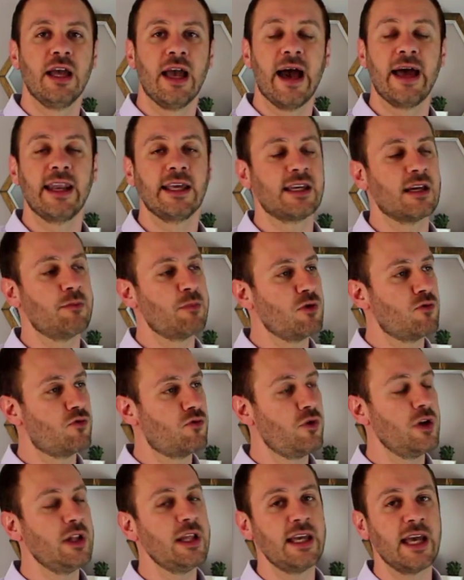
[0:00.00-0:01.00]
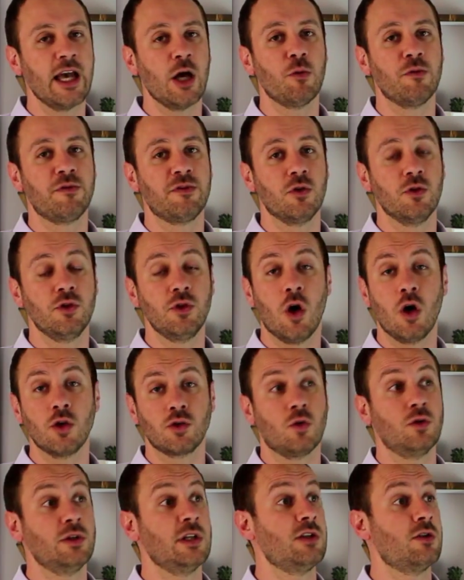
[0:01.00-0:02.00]
and it can be really helpful
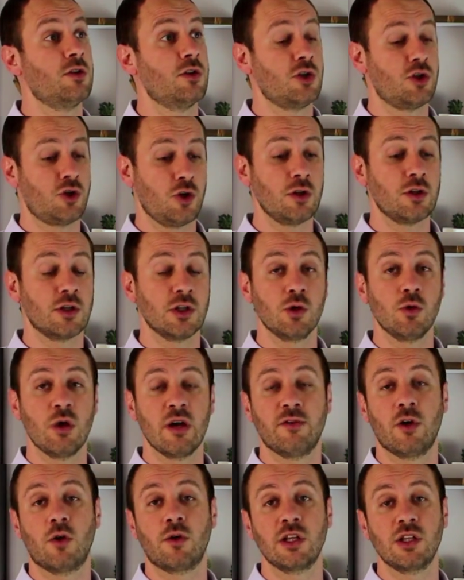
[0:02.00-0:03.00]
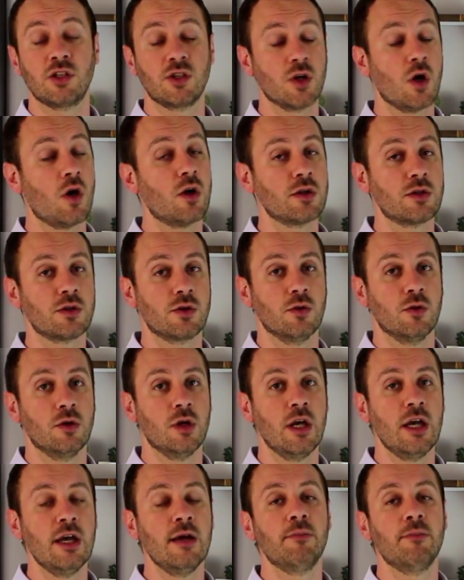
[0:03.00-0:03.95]
not only to the student who I've already talked to,